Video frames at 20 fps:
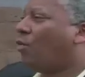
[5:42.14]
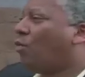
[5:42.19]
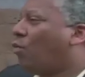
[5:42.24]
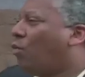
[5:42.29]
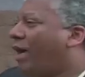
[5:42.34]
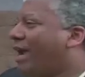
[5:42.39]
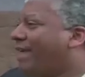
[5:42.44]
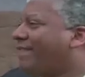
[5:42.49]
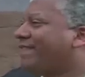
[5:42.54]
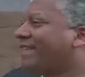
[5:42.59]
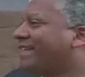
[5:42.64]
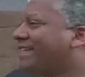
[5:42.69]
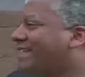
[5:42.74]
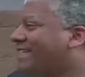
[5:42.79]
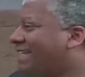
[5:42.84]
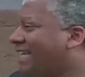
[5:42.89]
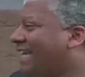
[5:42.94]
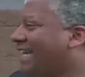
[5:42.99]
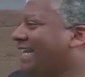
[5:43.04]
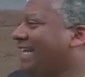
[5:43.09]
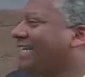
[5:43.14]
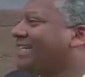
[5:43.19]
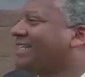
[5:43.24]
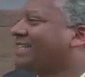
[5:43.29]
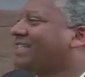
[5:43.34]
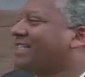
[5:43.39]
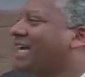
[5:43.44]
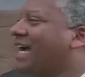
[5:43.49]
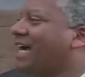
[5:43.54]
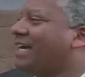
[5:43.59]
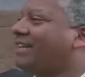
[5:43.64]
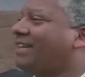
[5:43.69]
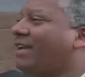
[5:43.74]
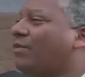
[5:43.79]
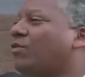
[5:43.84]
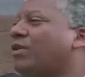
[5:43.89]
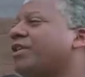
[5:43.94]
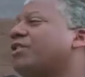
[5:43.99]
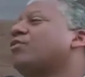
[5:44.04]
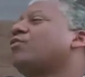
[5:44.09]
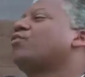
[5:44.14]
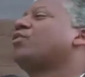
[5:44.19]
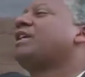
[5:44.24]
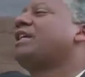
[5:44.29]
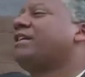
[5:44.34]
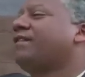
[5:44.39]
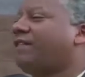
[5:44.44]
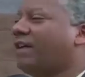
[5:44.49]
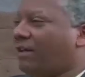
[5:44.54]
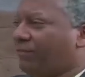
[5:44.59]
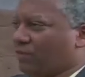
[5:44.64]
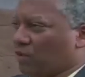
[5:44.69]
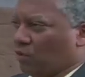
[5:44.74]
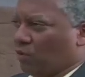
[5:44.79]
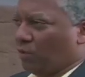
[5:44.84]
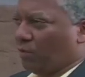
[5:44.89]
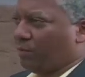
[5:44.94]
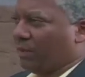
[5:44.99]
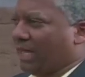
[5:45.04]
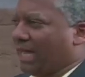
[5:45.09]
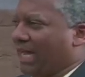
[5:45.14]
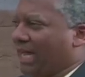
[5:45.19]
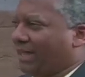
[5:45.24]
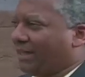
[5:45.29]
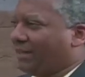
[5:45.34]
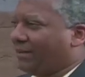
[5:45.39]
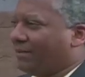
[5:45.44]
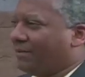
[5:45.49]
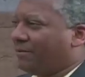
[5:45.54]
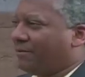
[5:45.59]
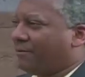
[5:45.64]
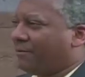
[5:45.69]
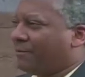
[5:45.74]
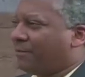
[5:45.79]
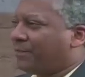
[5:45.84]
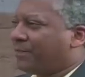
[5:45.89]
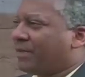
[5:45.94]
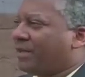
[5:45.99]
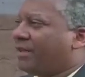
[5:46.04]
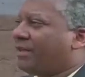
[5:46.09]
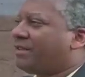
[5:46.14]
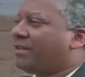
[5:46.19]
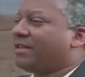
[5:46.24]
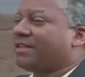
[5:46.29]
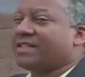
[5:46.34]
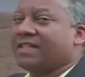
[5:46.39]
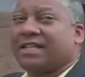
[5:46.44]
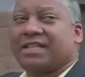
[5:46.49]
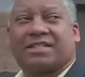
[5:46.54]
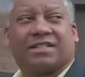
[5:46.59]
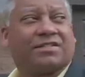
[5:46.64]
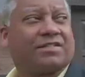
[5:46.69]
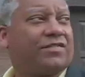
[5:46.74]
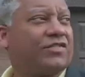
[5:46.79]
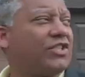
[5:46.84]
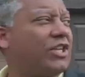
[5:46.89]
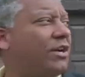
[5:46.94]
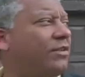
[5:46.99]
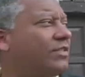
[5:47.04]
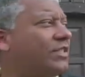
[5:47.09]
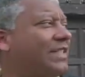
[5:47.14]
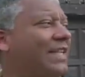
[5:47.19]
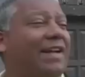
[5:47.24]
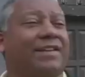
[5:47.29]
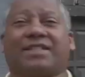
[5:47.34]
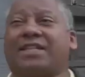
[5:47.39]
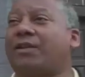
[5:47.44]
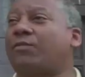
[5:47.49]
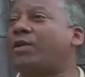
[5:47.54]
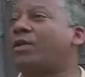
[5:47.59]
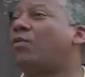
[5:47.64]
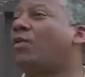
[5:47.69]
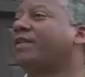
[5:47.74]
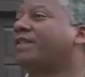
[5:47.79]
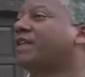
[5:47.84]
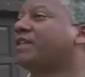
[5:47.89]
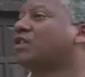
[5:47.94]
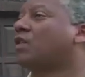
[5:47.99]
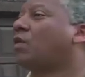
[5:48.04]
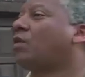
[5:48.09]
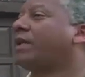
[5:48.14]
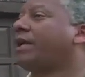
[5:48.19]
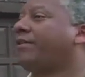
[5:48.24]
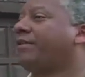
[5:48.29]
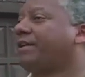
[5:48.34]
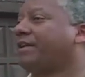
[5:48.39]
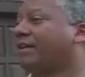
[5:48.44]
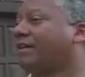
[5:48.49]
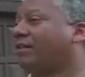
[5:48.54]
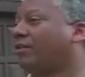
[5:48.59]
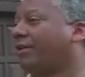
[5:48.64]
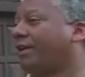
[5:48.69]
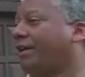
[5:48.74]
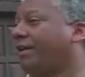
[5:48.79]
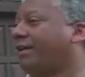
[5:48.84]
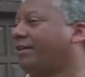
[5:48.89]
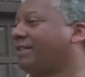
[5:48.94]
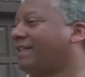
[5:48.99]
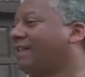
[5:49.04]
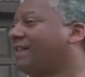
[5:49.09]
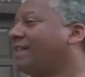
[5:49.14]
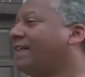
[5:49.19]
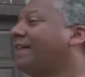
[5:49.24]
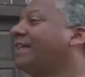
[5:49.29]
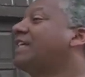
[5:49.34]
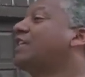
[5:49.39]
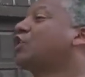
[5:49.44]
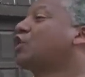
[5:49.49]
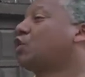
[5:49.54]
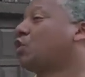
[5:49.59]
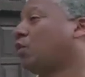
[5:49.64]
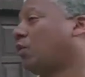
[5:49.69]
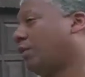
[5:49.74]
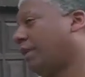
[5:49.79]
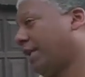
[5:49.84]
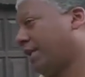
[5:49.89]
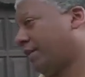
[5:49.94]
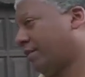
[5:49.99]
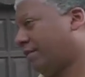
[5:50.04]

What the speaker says: When the city decided they wanted to redevelop the whole block, the citizens of Jonestown said, we want this whole area declared historic.